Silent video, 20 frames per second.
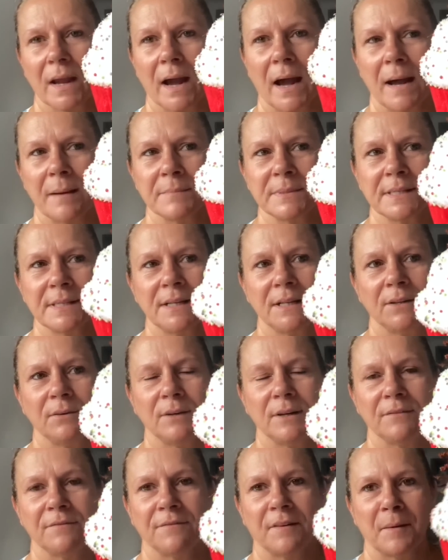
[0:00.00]

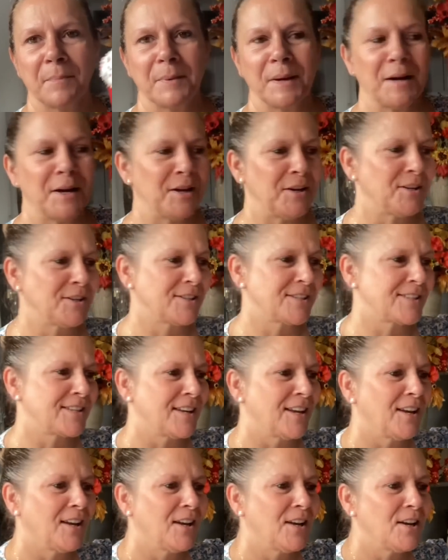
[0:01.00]
Absolutely fabulous.
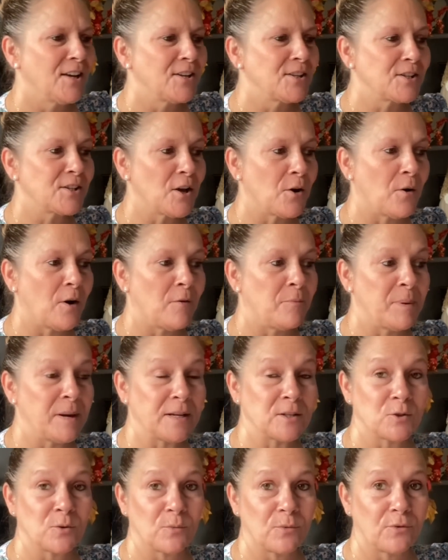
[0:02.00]
So I
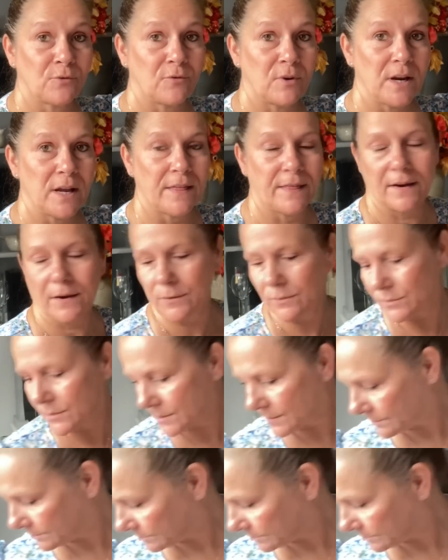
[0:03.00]
picked up 3 of those,